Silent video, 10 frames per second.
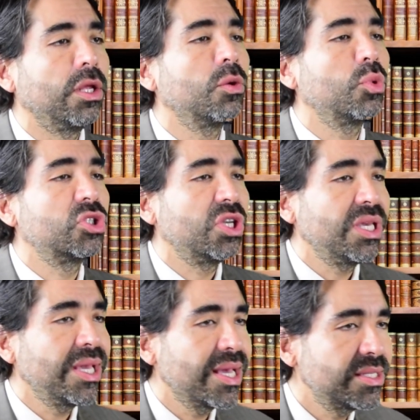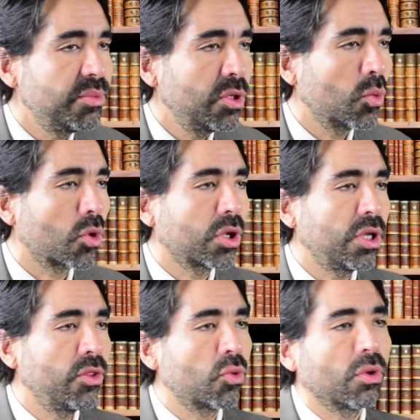in which he has been
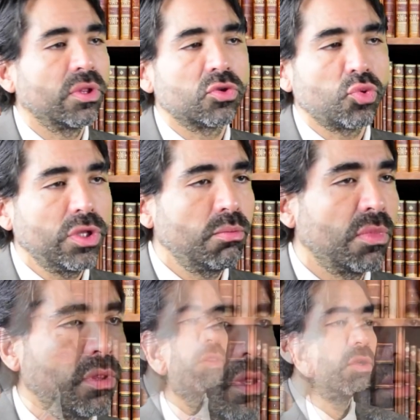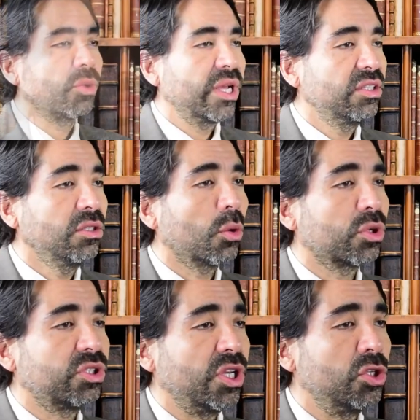working throughout the treatment, directing
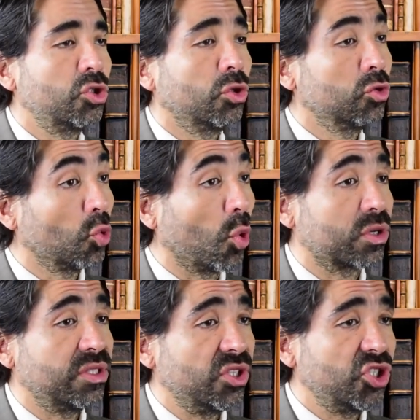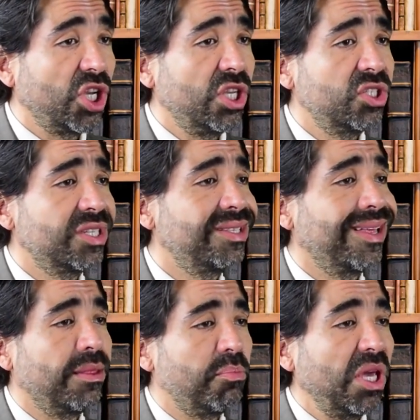our attention towards the changes
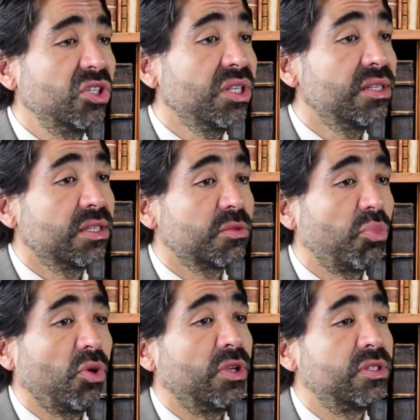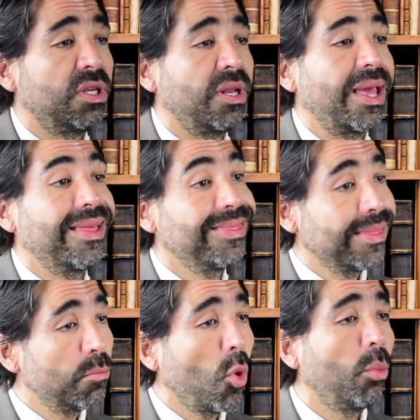that the patient is experiencing at
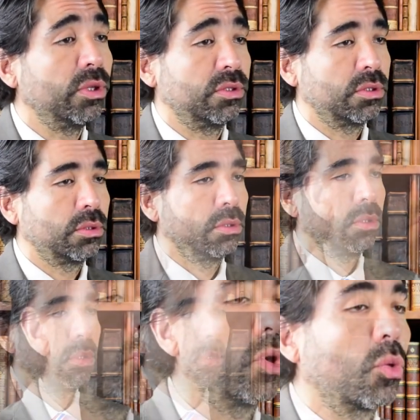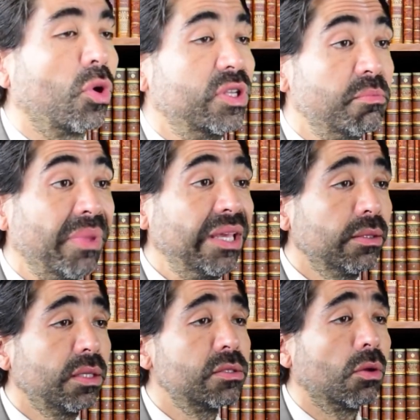that moment, where what is
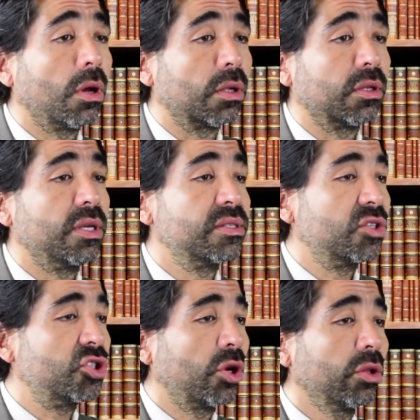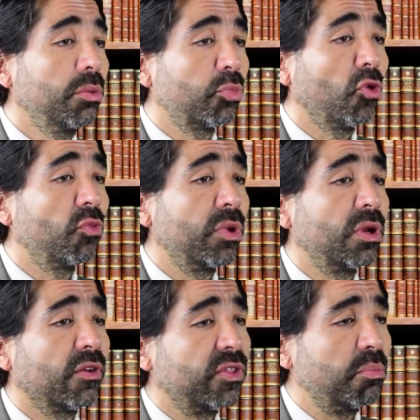mainly sought is the general
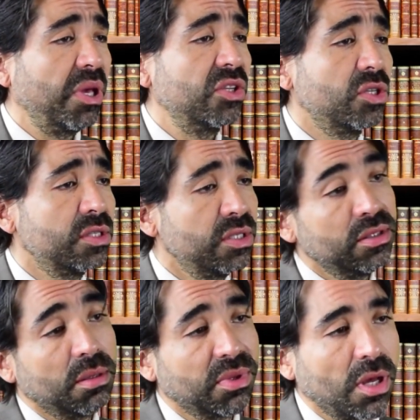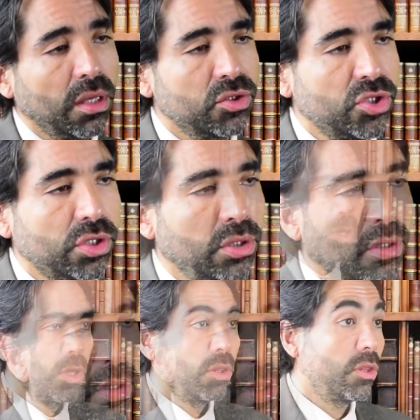improvement of the patient's symptomatology.
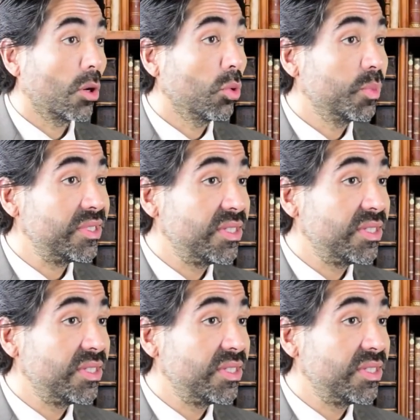There will be